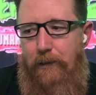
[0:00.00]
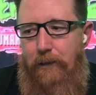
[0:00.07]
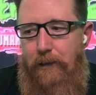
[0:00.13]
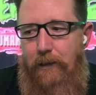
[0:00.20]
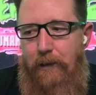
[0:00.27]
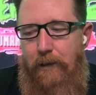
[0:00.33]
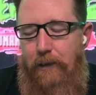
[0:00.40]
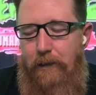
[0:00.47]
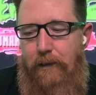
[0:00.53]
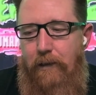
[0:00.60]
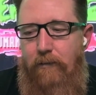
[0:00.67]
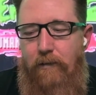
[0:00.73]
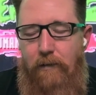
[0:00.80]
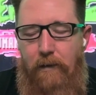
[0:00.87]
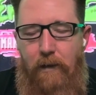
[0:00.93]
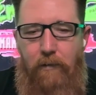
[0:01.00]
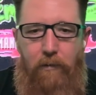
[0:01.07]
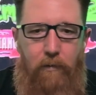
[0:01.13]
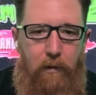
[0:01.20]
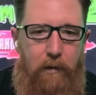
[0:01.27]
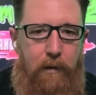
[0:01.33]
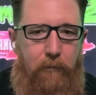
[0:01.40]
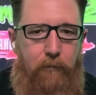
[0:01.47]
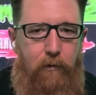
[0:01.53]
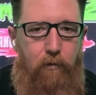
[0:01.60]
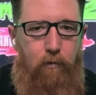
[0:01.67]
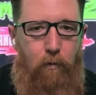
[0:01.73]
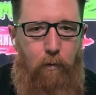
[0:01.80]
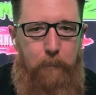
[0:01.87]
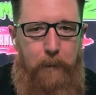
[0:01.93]
There's not enough to
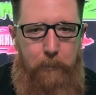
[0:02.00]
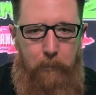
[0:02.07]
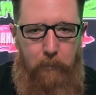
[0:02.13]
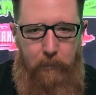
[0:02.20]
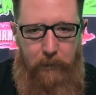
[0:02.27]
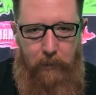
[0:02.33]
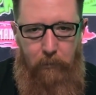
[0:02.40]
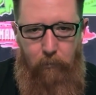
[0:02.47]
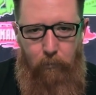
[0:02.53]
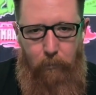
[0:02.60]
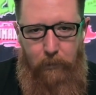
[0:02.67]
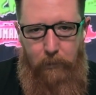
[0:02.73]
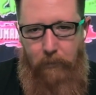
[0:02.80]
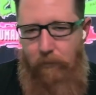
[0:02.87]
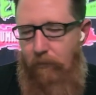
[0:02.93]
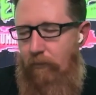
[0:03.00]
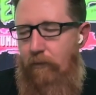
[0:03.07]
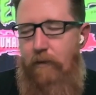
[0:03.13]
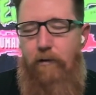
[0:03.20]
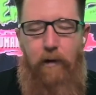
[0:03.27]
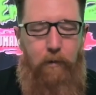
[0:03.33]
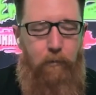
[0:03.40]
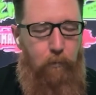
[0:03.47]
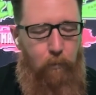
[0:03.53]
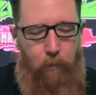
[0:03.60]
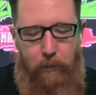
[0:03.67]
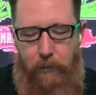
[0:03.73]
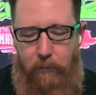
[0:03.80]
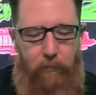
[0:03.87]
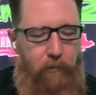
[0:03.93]
draw people into it. Just the general
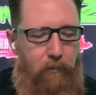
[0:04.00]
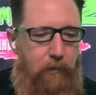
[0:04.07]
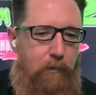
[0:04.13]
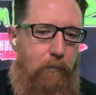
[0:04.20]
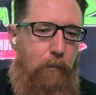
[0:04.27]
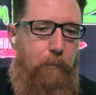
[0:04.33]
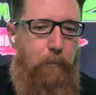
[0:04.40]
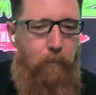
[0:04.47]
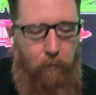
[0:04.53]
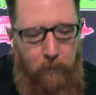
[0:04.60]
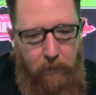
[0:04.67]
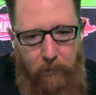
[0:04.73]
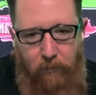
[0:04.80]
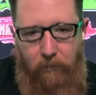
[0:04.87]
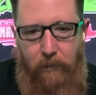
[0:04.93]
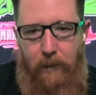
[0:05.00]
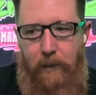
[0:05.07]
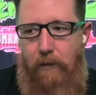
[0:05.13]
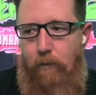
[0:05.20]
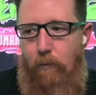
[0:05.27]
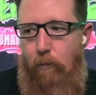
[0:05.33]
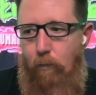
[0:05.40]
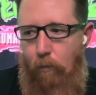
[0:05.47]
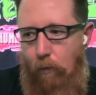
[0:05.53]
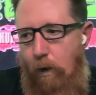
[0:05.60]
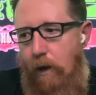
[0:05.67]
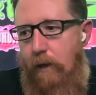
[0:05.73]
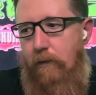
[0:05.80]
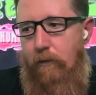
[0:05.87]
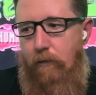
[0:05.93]
audience isn't going to appreciate the
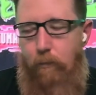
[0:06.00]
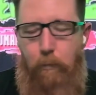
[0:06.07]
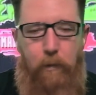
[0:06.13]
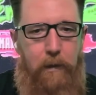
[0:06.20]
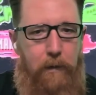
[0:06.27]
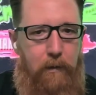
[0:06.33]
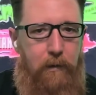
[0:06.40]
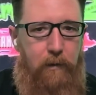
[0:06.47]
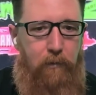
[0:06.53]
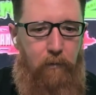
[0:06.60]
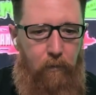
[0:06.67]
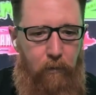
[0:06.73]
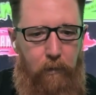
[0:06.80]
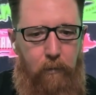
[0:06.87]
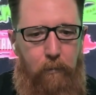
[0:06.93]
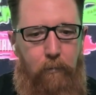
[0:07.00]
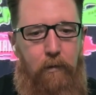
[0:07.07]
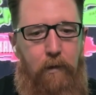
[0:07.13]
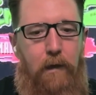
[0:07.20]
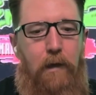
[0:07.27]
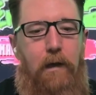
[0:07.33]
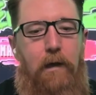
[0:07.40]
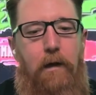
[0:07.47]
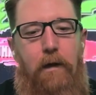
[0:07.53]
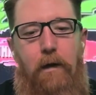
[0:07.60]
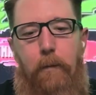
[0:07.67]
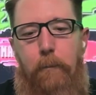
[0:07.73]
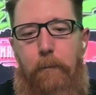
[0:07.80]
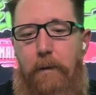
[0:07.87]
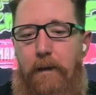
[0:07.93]
work that's put into these films.
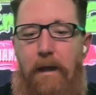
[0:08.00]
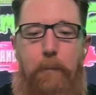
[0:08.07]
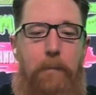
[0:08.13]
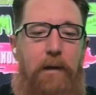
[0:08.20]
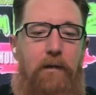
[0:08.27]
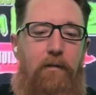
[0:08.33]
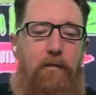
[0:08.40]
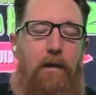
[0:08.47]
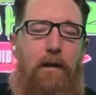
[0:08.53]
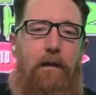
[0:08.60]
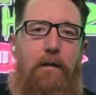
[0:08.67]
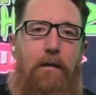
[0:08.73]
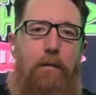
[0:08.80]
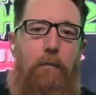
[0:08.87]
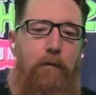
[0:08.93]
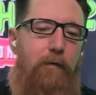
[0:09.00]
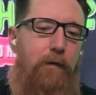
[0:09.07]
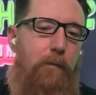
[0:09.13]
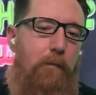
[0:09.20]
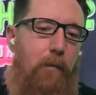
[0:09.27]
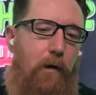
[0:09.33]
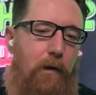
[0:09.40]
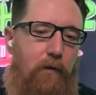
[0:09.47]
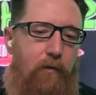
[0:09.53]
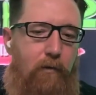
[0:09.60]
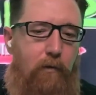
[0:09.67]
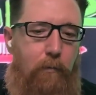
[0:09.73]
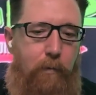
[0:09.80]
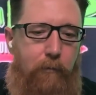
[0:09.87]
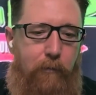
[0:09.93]
But that being said, the movie might
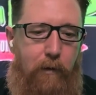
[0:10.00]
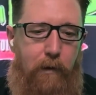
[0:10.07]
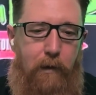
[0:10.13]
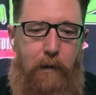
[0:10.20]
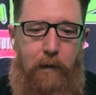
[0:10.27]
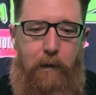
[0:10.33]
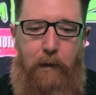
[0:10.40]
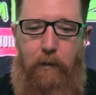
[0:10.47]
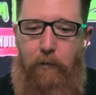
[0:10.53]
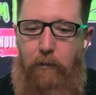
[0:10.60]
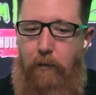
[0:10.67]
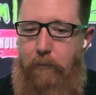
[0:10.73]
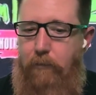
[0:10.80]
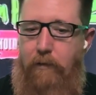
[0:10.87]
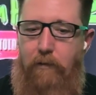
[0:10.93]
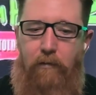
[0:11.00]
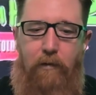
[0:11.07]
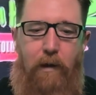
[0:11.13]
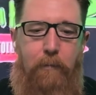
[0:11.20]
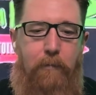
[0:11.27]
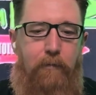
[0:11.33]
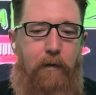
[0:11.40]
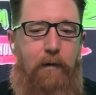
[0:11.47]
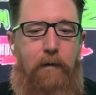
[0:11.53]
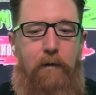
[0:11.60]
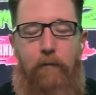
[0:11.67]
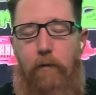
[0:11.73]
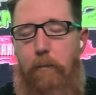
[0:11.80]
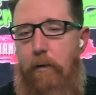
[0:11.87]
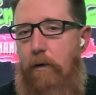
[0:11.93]
still provide a lot of entertainment value
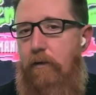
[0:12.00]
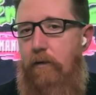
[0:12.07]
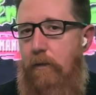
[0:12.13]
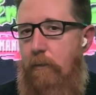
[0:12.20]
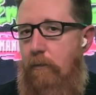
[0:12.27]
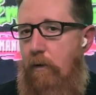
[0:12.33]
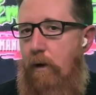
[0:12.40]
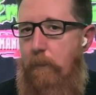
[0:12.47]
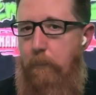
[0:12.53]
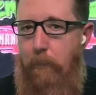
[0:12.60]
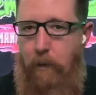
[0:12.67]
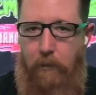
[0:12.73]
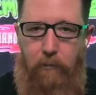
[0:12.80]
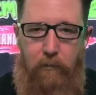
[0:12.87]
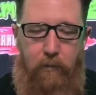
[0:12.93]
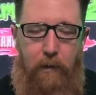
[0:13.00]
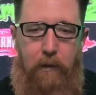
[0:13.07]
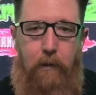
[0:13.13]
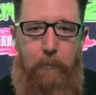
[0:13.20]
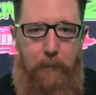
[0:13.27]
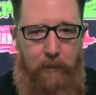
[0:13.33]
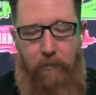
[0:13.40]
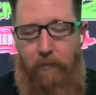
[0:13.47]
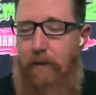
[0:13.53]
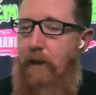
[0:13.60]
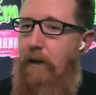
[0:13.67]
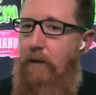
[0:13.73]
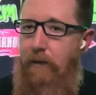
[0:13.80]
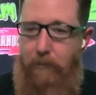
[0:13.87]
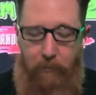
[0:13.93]
if approached in the right mindset. I mentioned
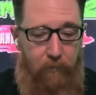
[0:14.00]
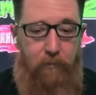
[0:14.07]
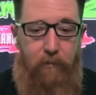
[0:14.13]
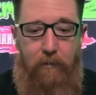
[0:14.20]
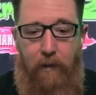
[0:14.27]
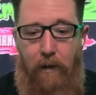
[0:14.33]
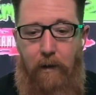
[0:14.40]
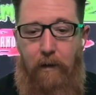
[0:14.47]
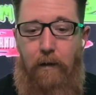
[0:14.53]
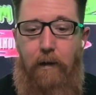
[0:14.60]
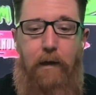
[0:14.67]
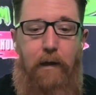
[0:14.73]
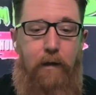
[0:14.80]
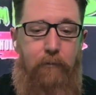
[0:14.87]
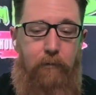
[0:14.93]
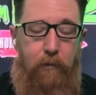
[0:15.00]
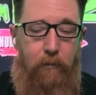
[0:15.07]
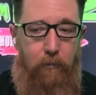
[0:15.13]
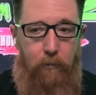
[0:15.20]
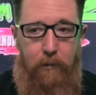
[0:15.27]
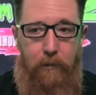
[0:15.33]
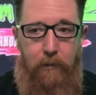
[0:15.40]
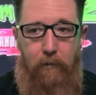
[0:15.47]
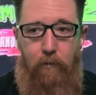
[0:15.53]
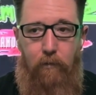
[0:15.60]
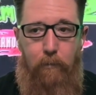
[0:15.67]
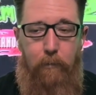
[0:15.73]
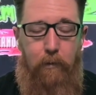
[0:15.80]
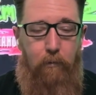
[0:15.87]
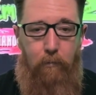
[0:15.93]
that at the start. If you look at this
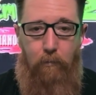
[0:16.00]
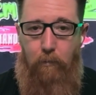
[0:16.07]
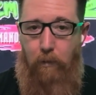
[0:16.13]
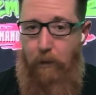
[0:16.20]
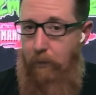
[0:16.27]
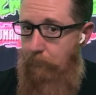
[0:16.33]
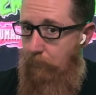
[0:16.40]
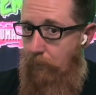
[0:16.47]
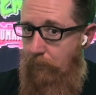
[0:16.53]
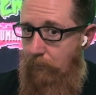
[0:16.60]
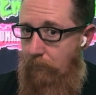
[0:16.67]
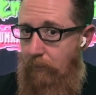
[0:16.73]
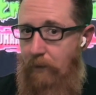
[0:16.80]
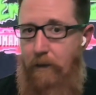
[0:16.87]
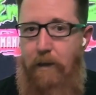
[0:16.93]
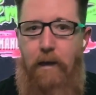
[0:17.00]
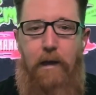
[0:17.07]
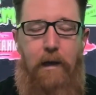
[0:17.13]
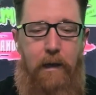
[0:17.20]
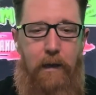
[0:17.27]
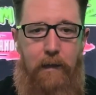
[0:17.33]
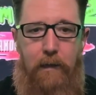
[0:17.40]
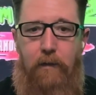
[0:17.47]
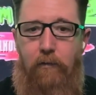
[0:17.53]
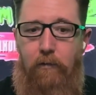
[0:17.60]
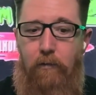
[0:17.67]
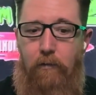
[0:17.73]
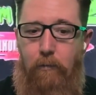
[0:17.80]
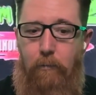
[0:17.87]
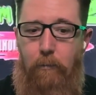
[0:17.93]
film in the right mindset, it is a
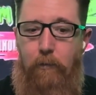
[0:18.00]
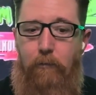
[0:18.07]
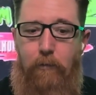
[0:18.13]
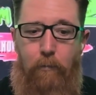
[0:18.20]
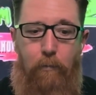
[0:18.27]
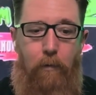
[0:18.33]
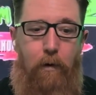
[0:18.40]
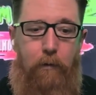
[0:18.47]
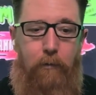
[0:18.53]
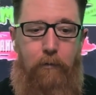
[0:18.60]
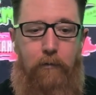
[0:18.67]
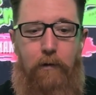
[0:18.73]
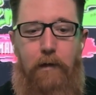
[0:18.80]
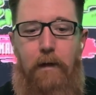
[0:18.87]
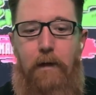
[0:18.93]
good movie to watch.